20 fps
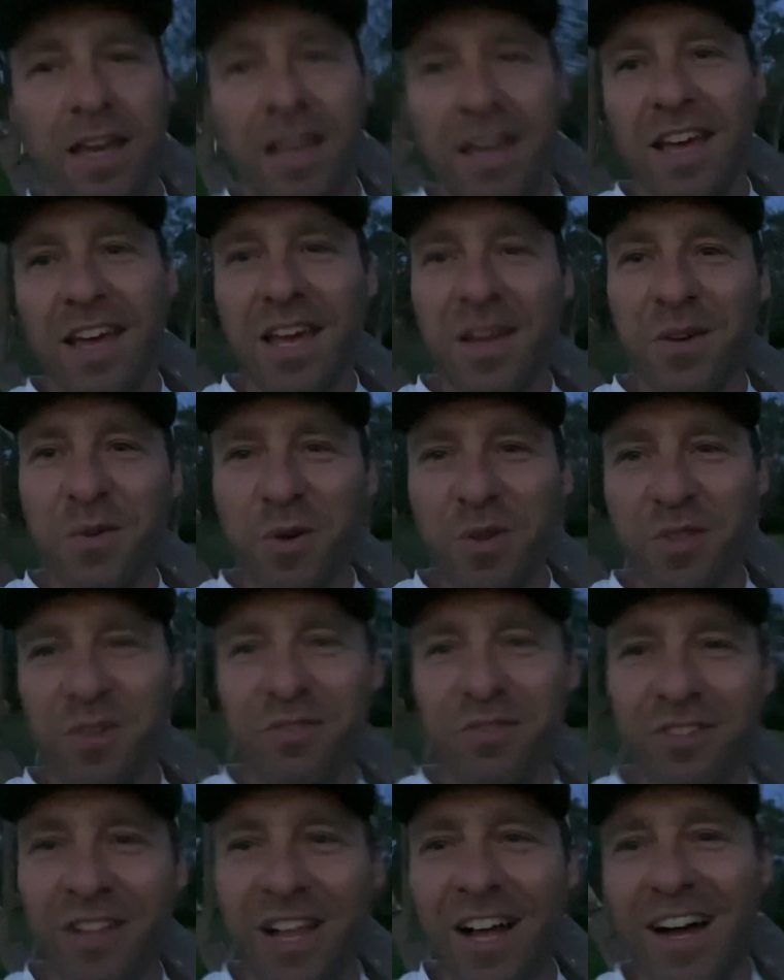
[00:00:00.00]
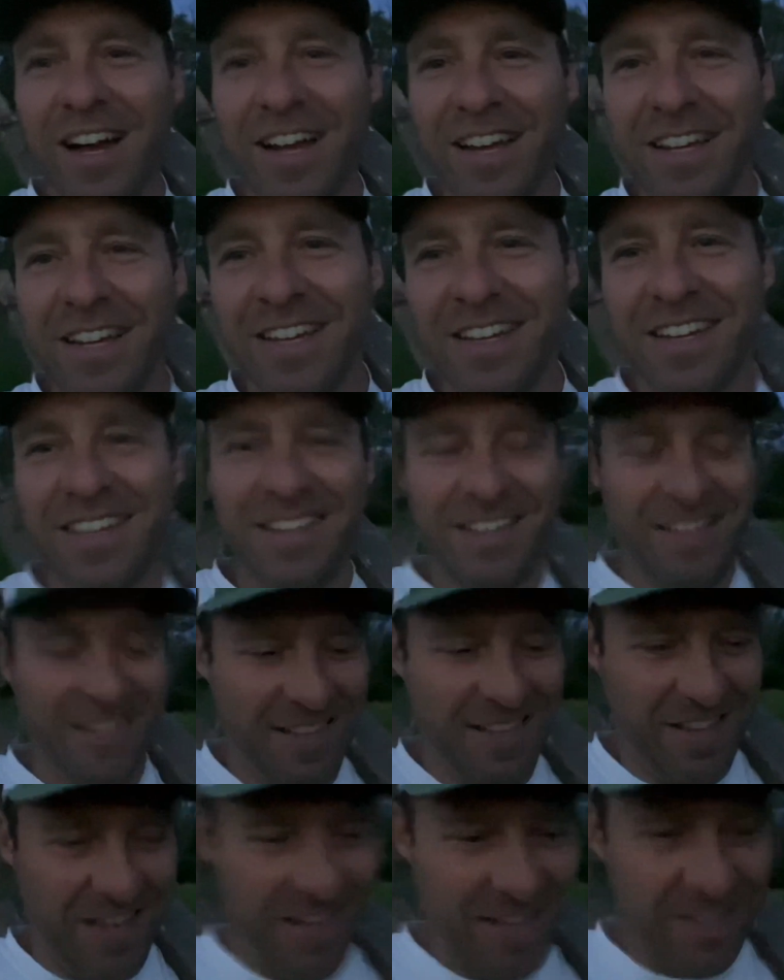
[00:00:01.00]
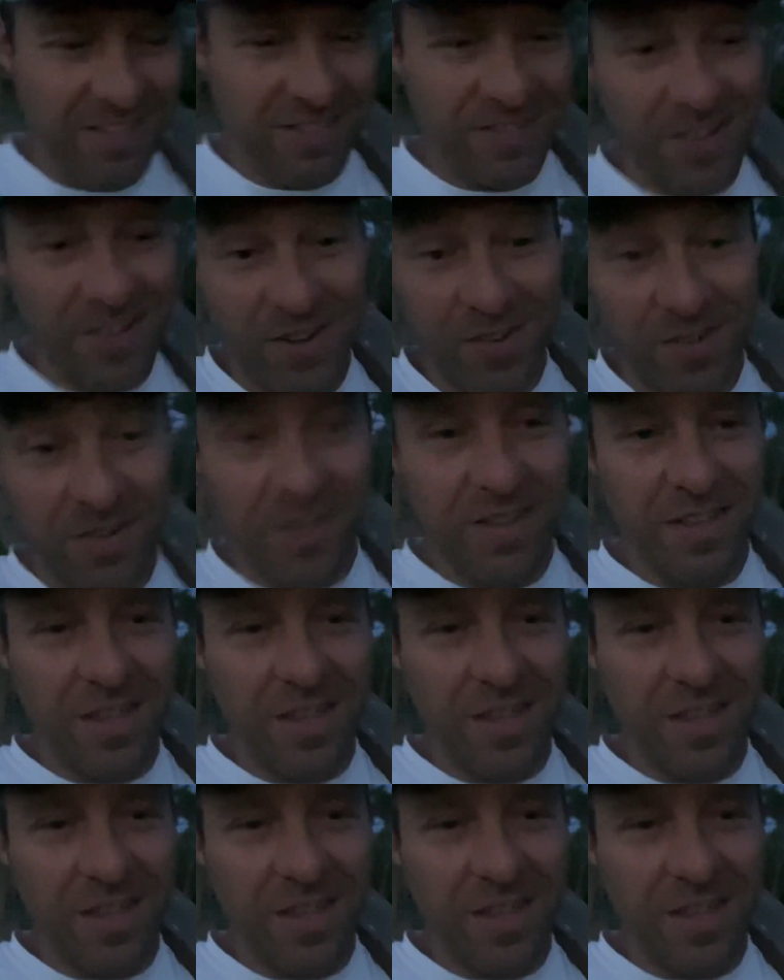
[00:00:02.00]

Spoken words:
ain't worth a fly. So,